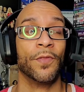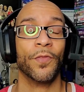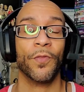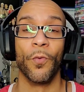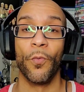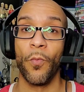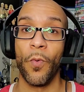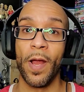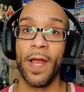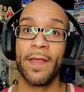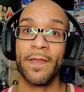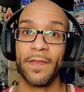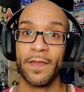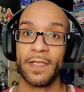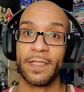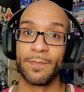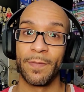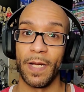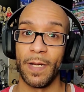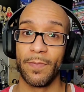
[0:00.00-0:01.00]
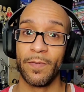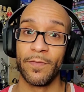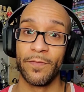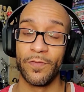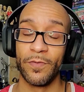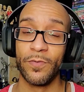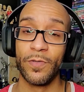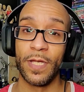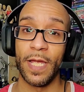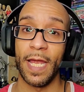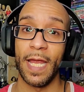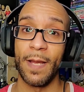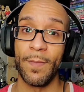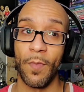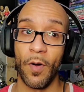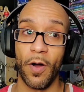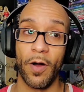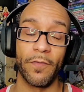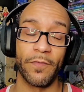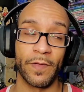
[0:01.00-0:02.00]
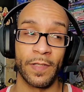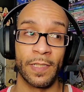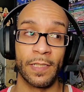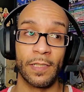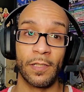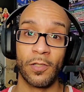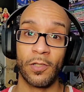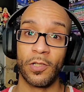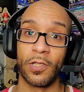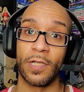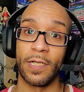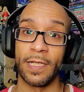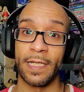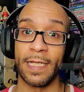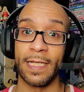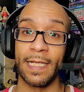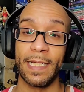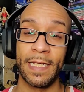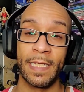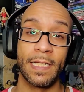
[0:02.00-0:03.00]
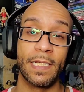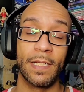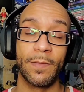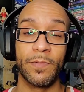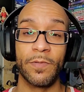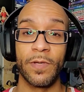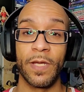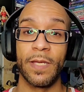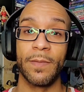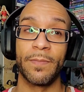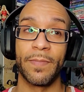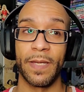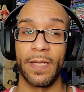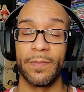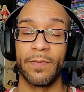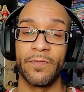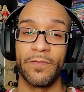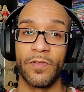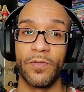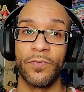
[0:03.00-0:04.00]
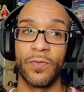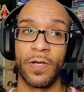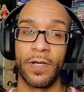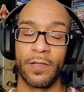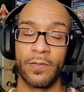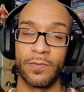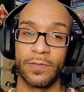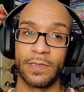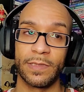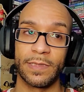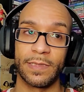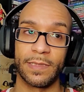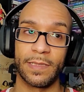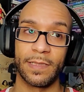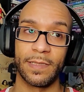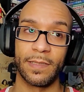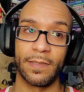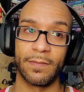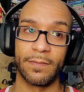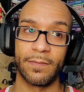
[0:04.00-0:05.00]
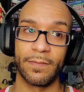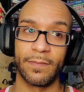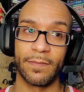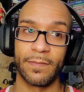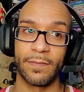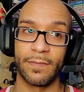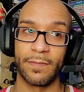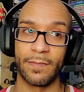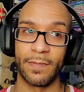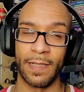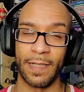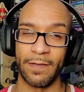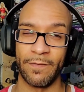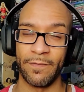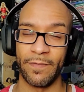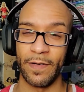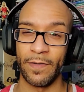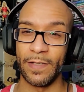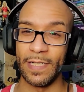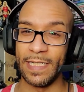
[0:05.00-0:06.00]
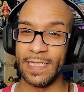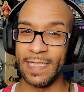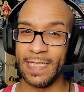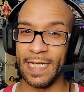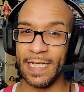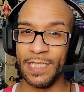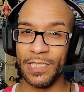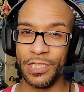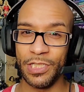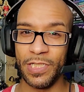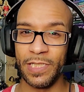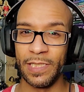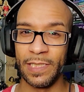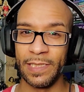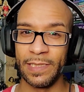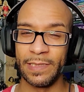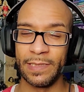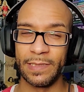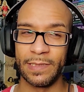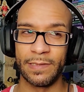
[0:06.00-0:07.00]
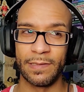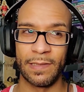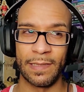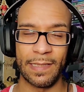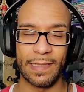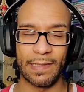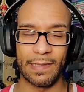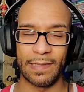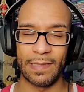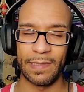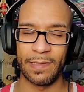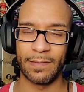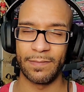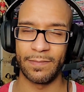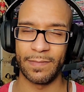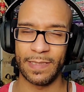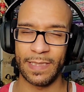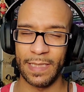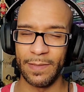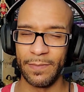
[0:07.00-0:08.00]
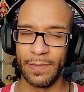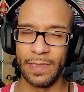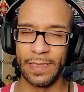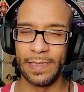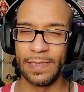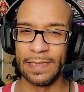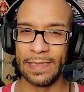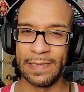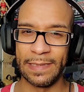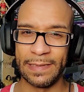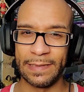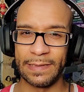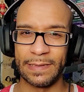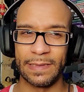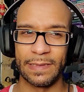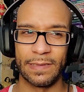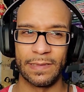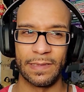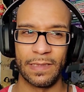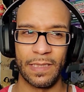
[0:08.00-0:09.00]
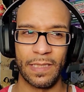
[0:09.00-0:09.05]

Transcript: the way this pay-per-view came off. It looked like an NWA pay-per-view where it was like very dingy lit, like dimly lit,